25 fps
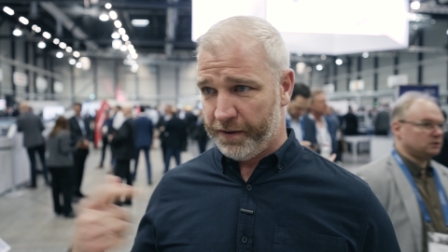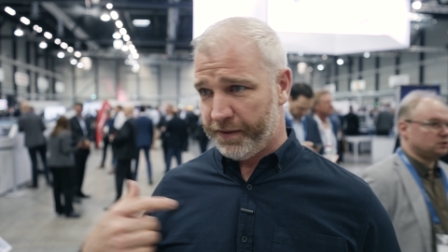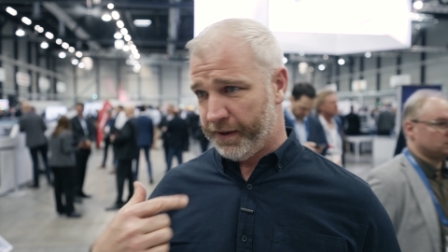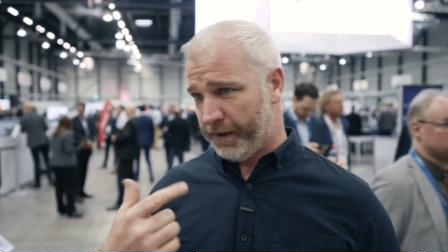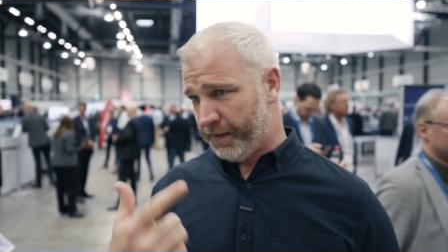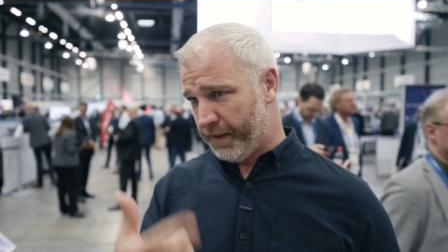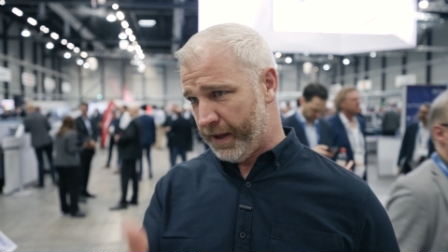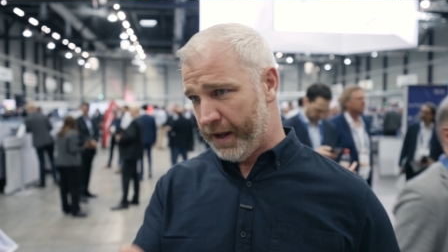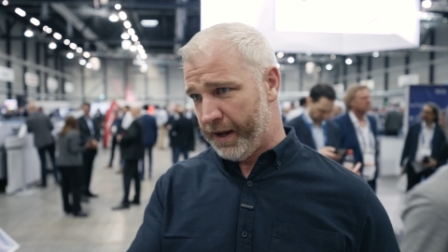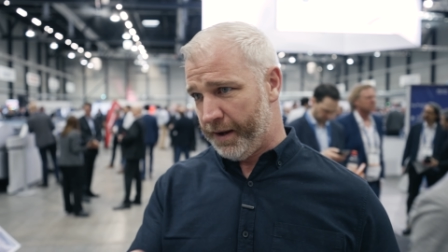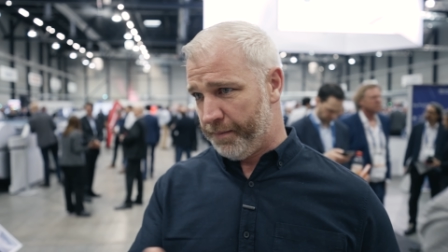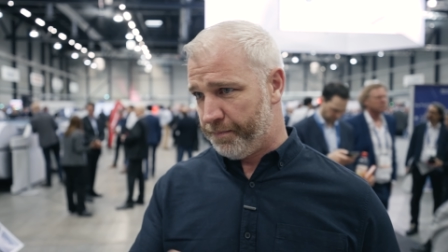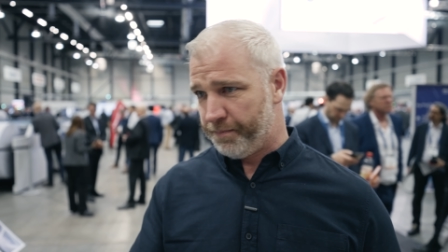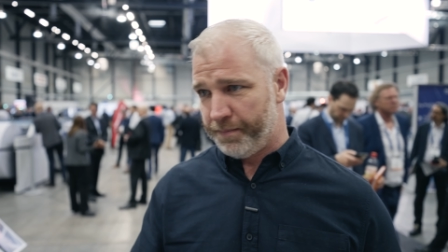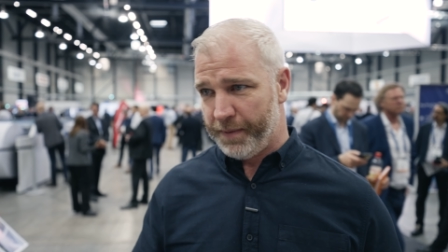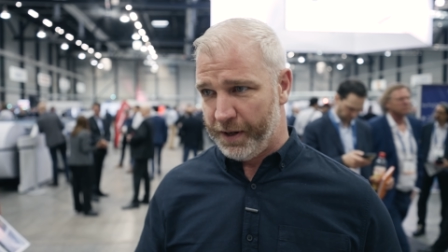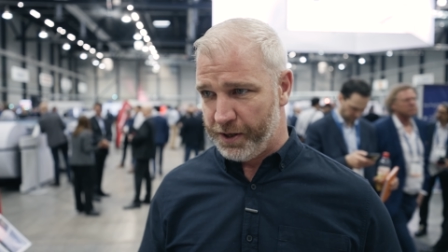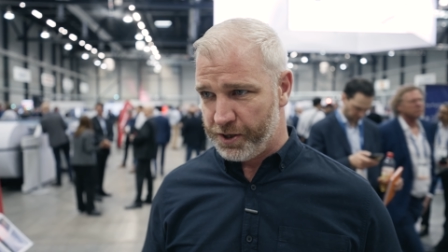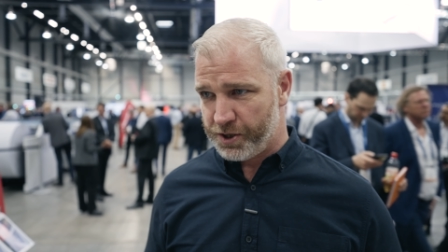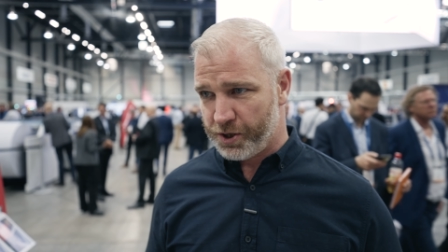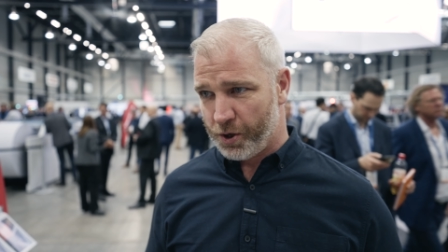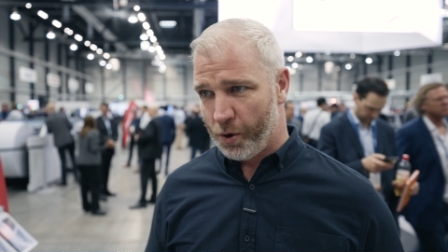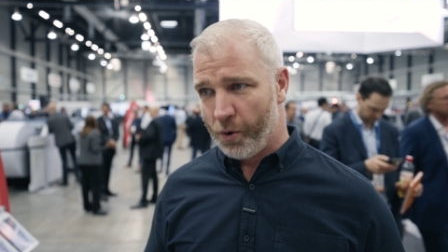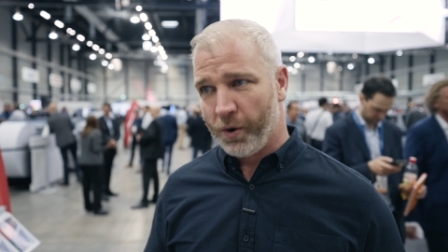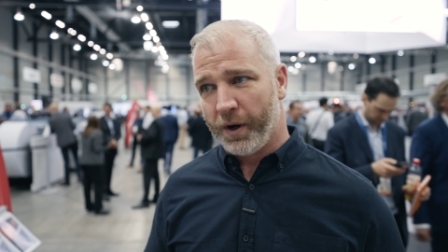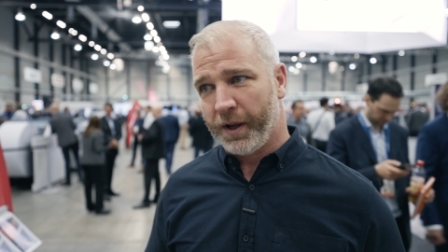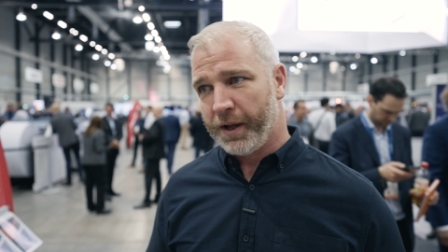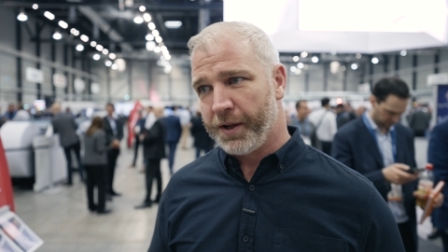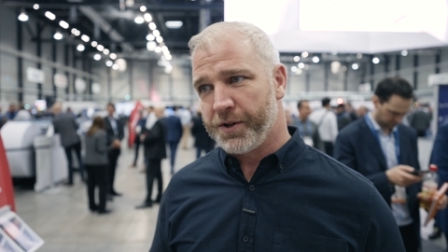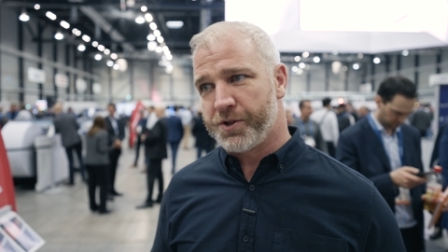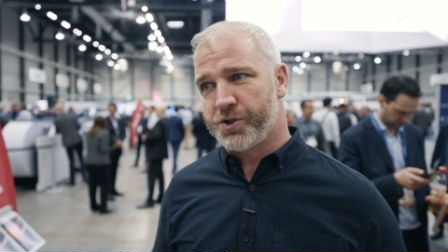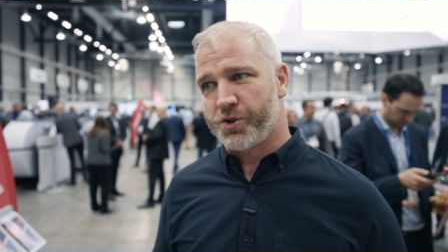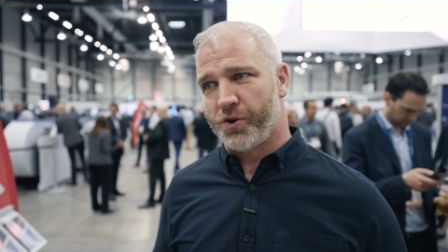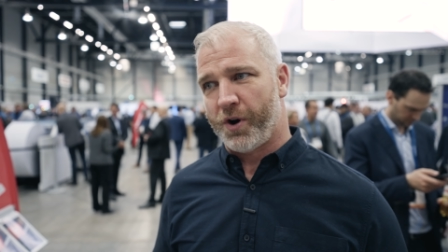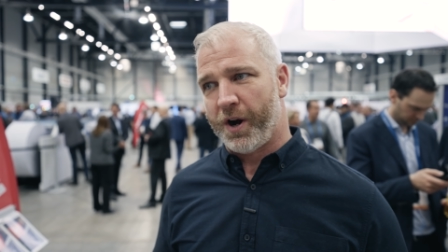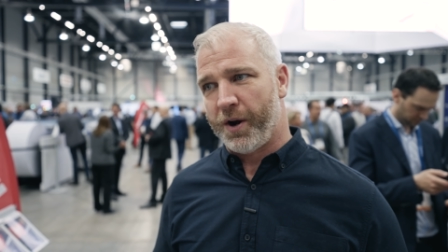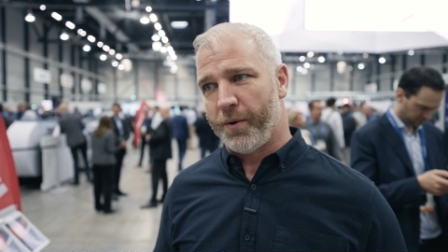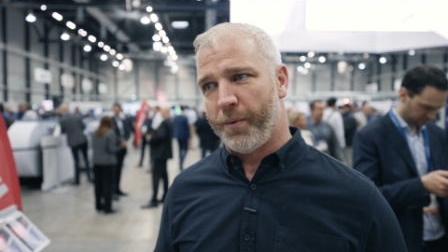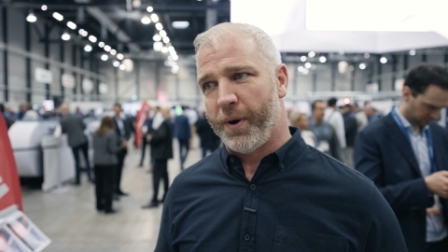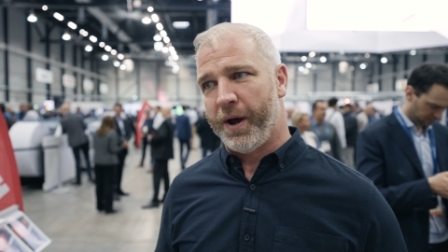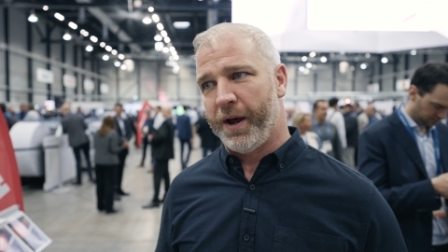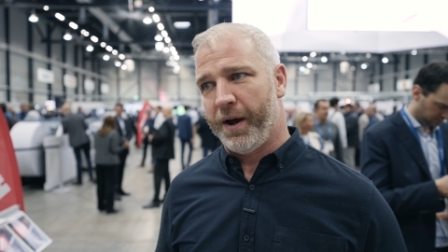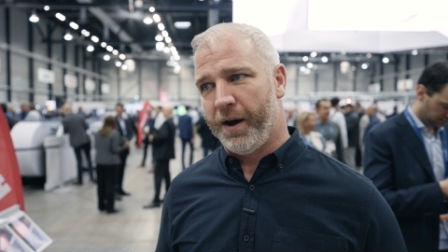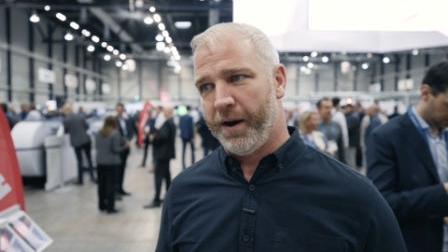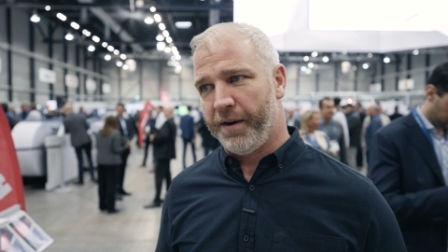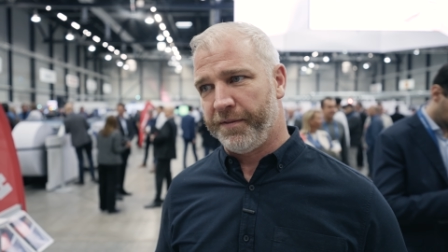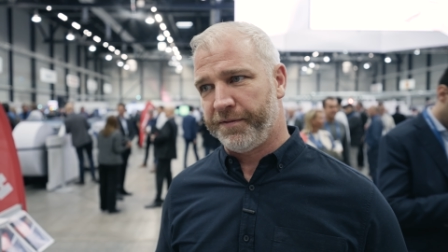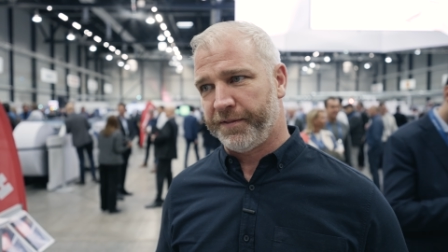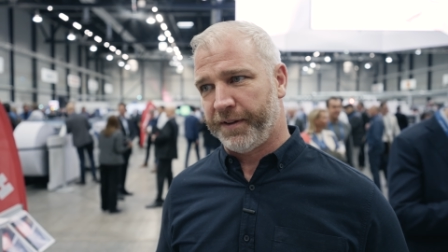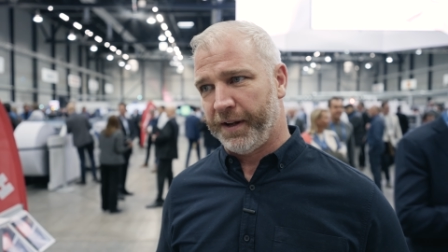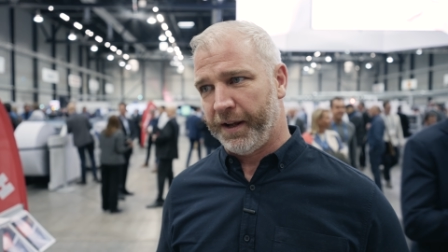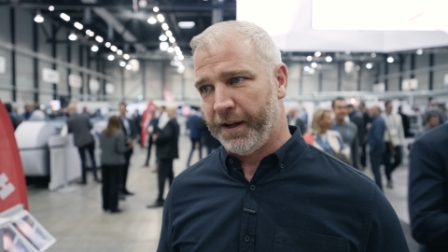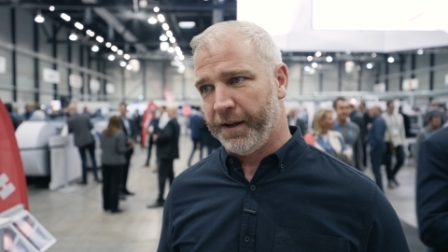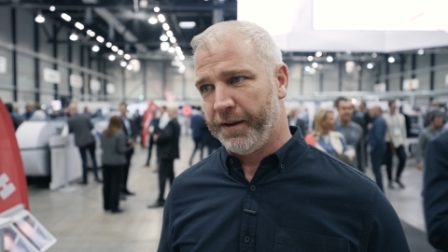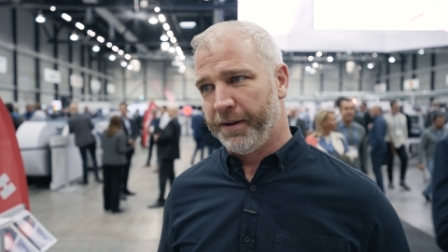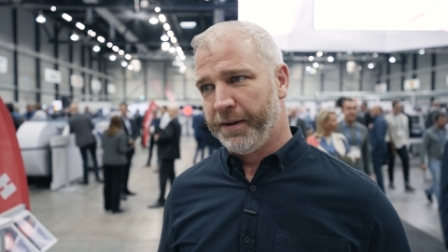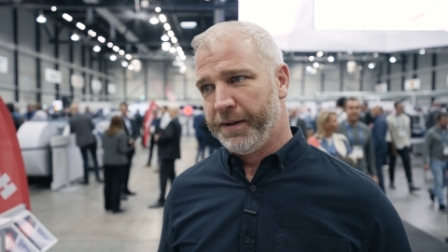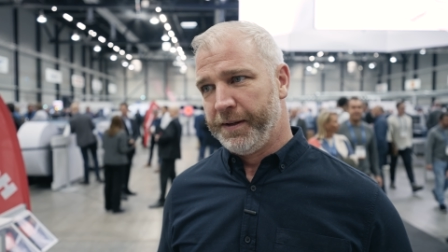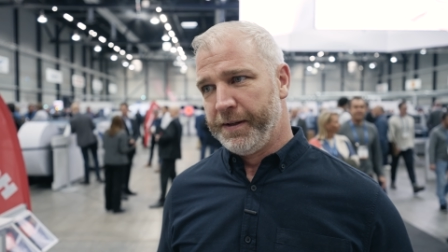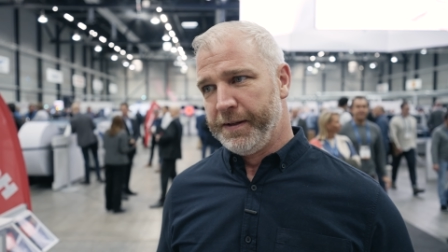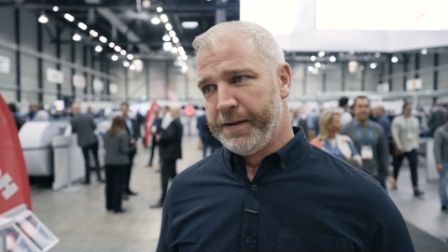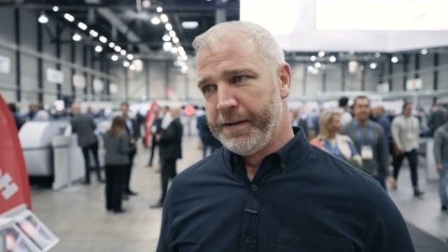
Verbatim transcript: I think they're installing it straight away after